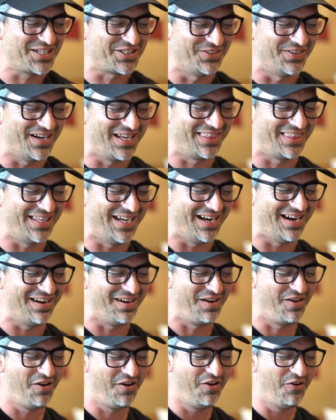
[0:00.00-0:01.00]
right there
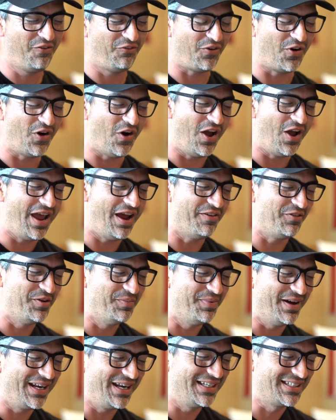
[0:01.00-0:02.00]
for
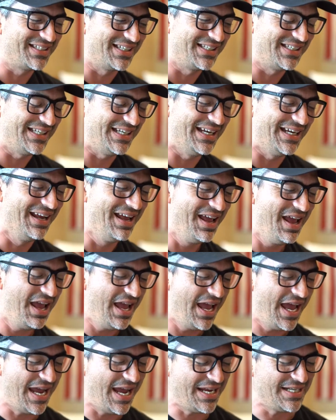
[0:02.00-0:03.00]
everybody to see.
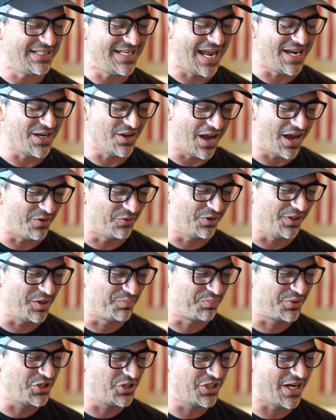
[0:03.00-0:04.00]
Hey, Daniel, I really
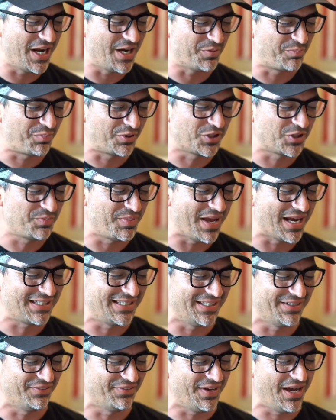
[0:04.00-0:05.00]
appreciate your
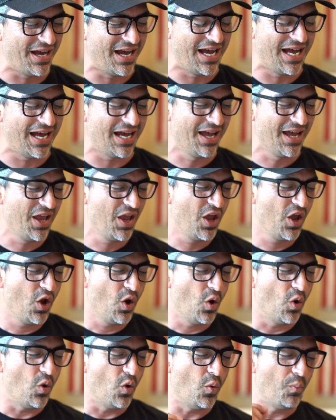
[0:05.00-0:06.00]
perspective.
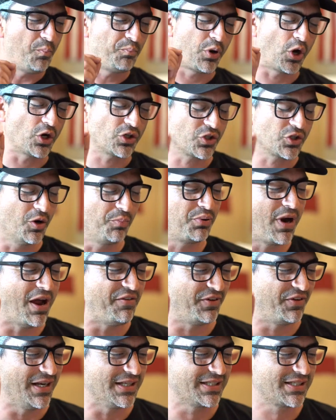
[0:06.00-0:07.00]
Personal
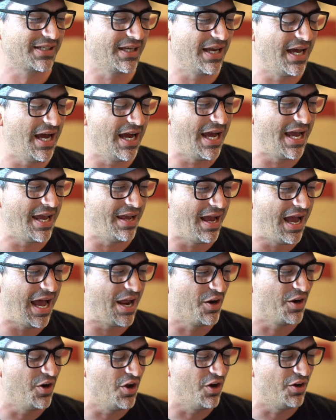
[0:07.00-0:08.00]
preference. I
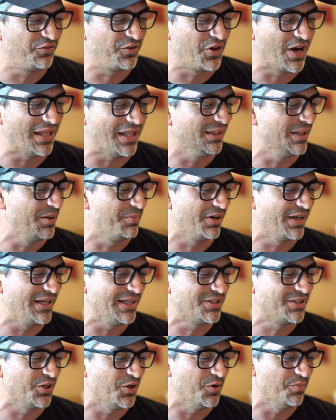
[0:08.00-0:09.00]
don't know if you're at liberty
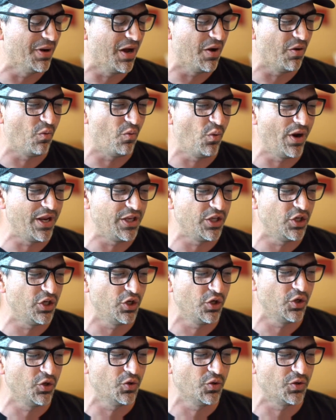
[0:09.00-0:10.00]
to, but when
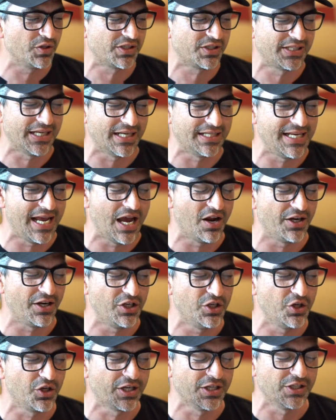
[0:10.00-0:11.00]
you sit down and
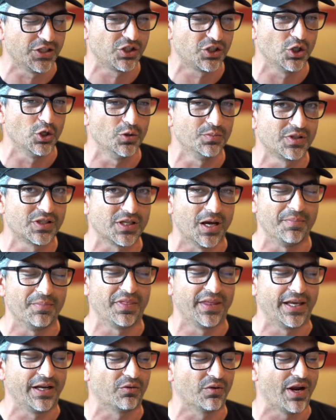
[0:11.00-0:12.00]
you consume
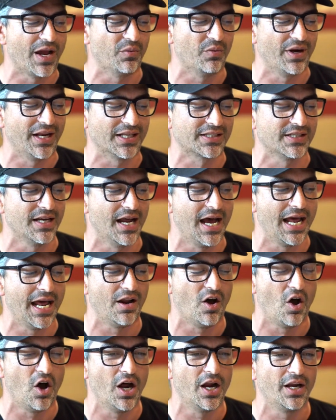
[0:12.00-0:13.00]
something, right? When it's not
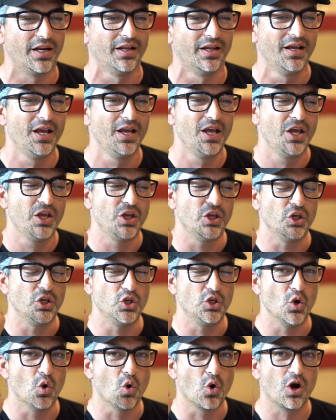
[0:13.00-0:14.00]
on
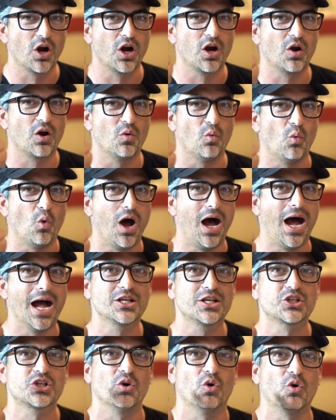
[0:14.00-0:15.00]
your
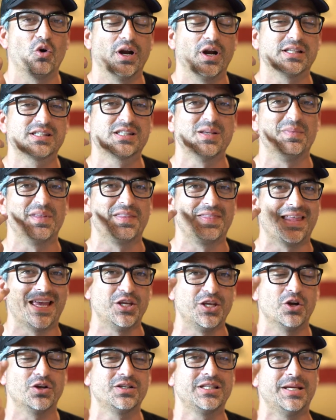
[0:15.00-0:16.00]
watch or it's something that
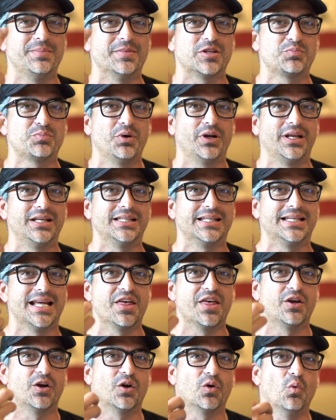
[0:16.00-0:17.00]
your team is putting
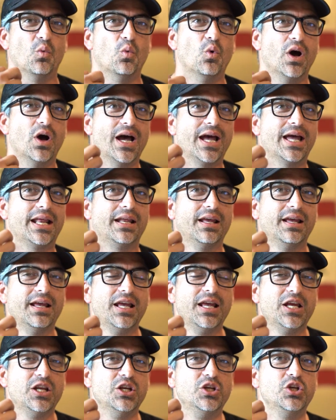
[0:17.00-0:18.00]
together, what
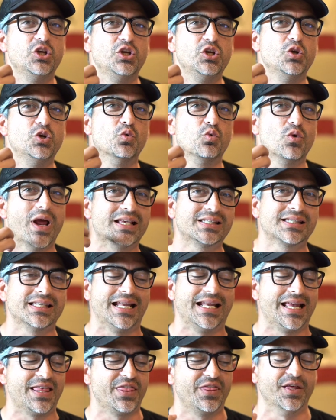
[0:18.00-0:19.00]
do you
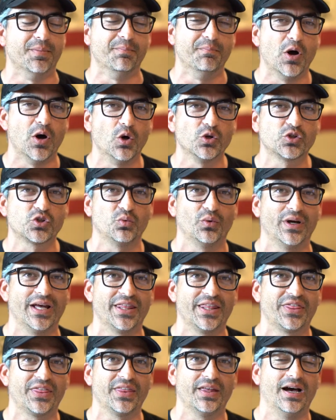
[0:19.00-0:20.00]
resonate the most with
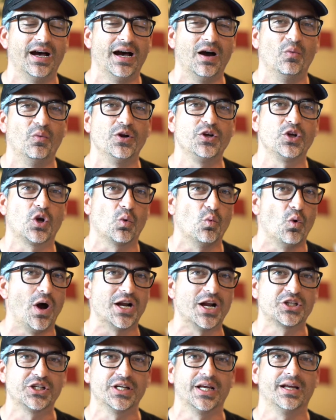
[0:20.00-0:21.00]
when you're
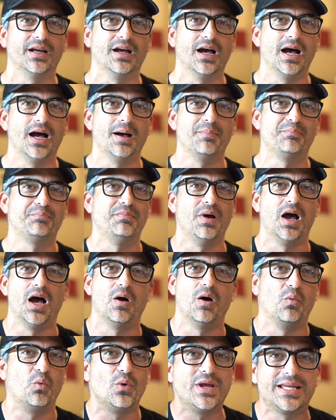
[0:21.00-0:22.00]
watching a
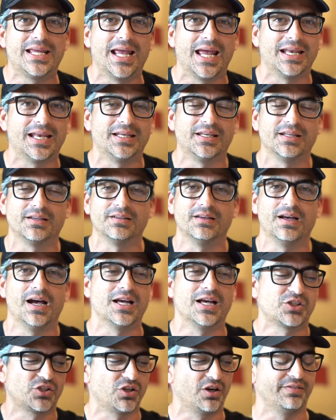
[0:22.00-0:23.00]
weekend
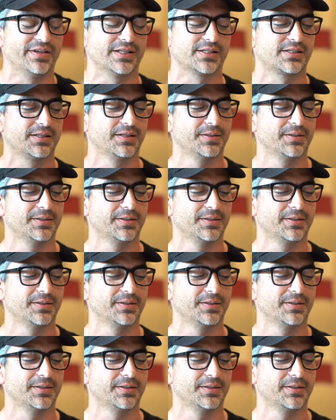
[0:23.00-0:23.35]
service?